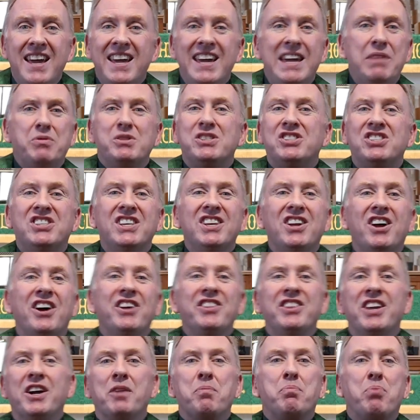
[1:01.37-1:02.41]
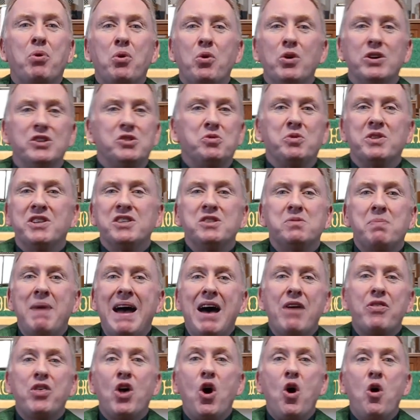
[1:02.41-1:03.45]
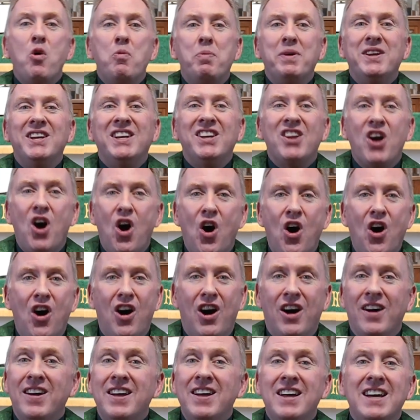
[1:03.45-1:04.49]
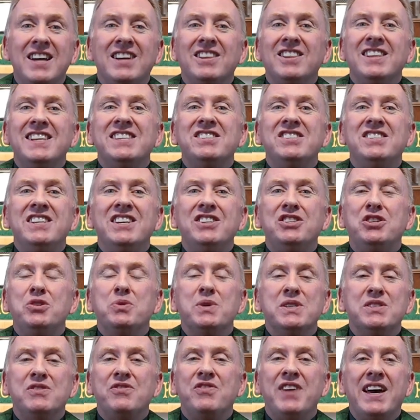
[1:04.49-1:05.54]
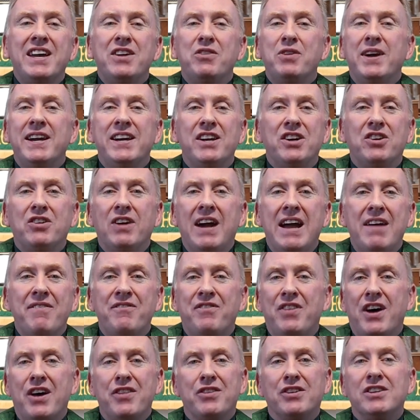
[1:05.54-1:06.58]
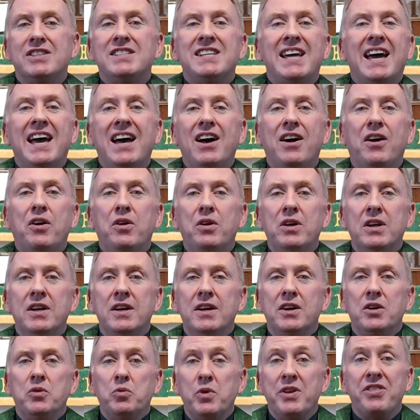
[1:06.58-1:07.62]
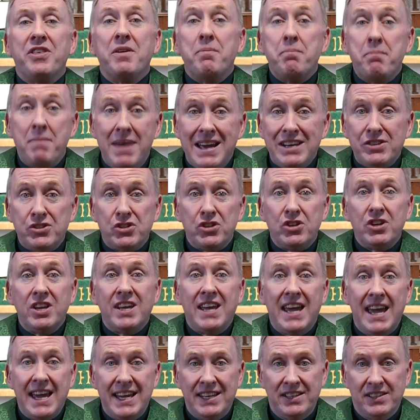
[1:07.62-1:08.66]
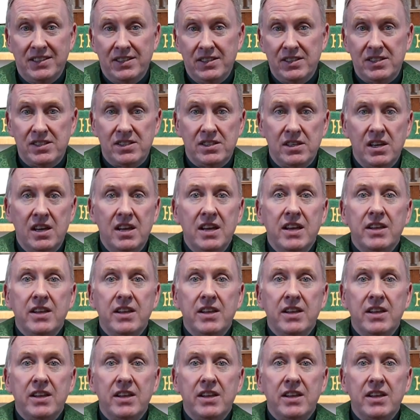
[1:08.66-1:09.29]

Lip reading: He would sit on their porch with his mouth open in awe, listening to his venerated grandfather tell, with a measured cadence,